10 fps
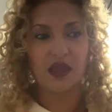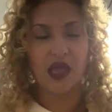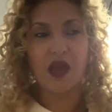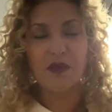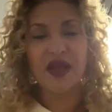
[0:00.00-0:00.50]

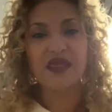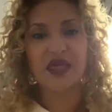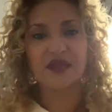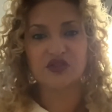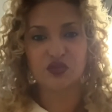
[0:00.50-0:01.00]
Am I
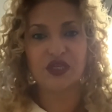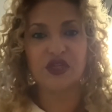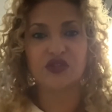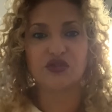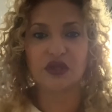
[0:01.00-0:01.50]
that
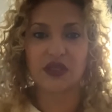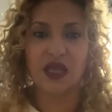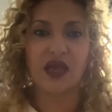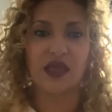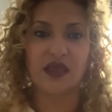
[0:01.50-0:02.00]
weak to
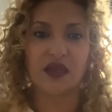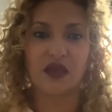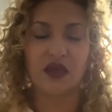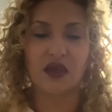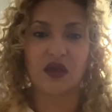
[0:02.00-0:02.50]
rely
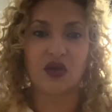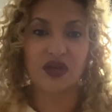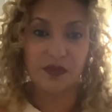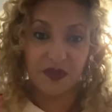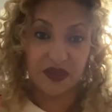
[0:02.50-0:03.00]
on
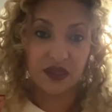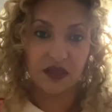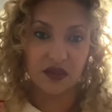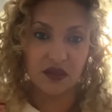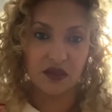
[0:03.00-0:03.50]
a pill?
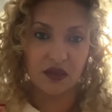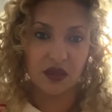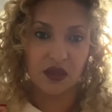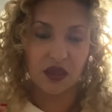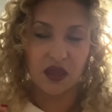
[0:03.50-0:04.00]

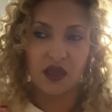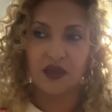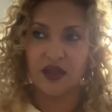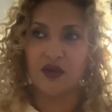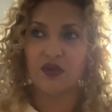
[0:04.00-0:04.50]

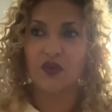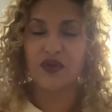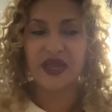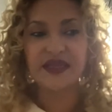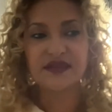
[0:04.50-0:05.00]
Now,
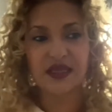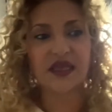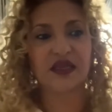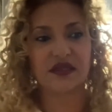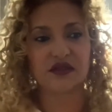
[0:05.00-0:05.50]
when I
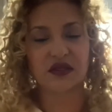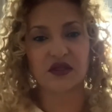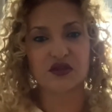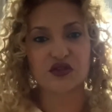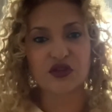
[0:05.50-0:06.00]
take it
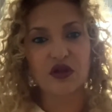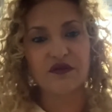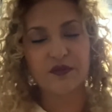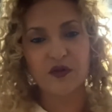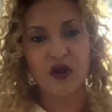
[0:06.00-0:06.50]
to solve
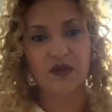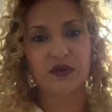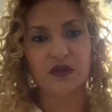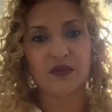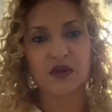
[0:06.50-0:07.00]
a
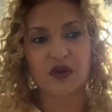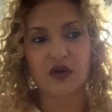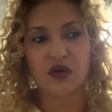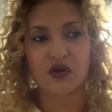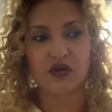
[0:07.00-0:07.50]
problem
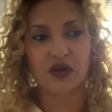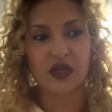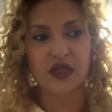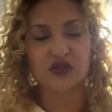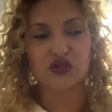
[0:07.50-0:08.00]
or
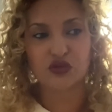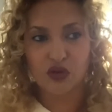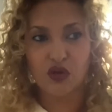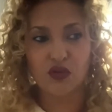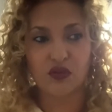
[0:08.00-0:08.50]
to
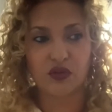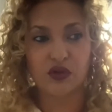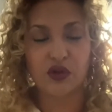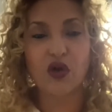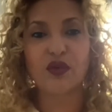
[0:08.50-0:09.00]

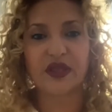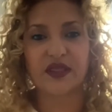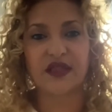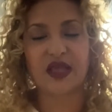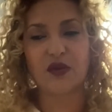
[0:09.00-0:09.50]
knowing
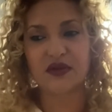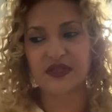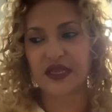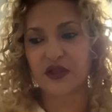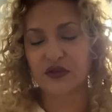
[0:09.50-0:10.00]
that I will
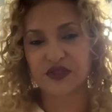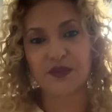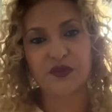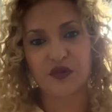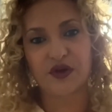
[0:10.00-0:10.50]
take it on a
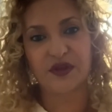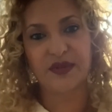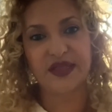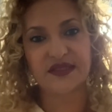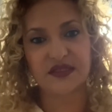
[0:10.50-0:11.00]
temporary
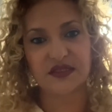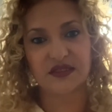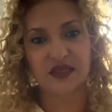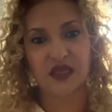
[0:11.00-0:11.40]
basis